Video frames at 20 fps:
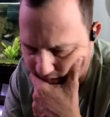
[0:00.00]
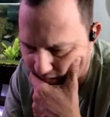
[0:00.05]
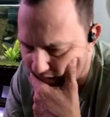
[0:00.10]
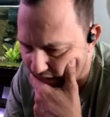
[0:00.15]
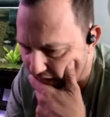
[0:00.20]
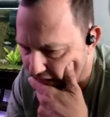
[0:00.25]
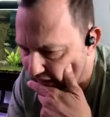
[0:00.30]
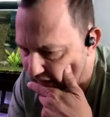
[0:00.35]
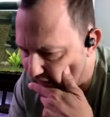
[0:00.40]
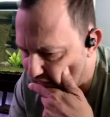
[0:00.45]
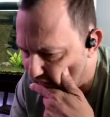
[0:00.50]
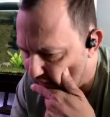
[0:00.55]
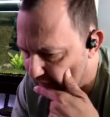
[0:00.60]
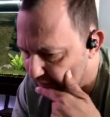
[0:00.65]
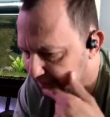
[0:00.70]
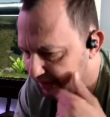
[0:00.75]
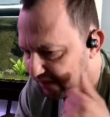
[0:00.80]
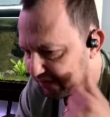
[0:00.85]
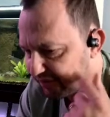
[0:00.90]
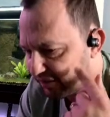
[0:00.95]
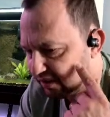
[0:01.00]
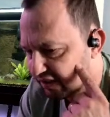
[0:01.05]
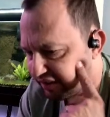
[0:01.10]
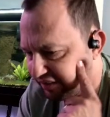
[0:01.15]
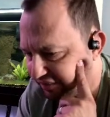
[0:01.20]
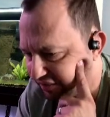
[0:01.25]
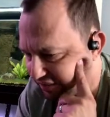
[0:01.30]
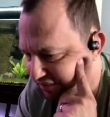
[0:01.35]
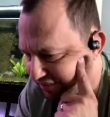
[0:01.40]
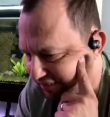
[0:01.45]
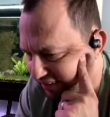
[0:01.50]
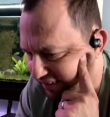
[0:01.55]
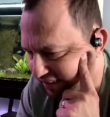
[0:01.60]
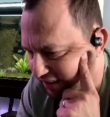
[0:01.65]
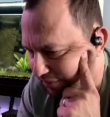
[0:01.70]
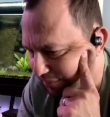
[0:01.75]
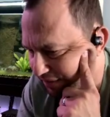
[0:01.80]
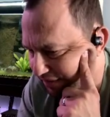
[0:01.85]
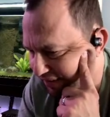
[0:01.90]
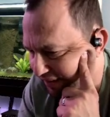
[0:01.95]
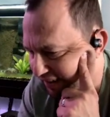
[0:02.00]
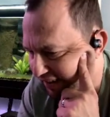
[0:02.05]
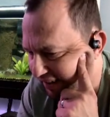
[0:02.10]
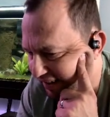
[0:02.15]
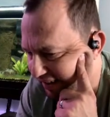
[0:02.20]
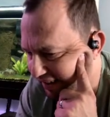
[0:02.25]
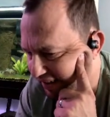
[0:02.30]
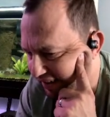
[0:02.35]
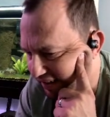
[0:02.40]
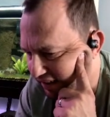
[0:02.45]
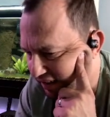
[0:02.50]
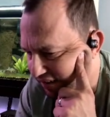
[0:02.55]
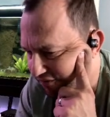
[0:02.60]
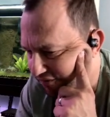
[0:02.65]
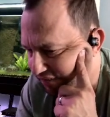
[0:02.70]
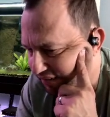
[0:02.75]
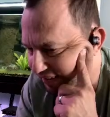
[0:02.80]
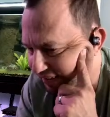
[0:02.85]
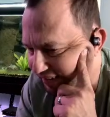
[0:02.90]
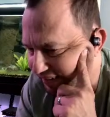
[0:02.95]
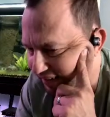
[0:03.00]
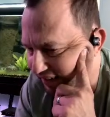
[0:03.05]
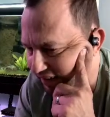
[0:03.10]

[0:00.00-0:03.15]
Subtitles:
I'm going to have to look into this later because I cannot find it.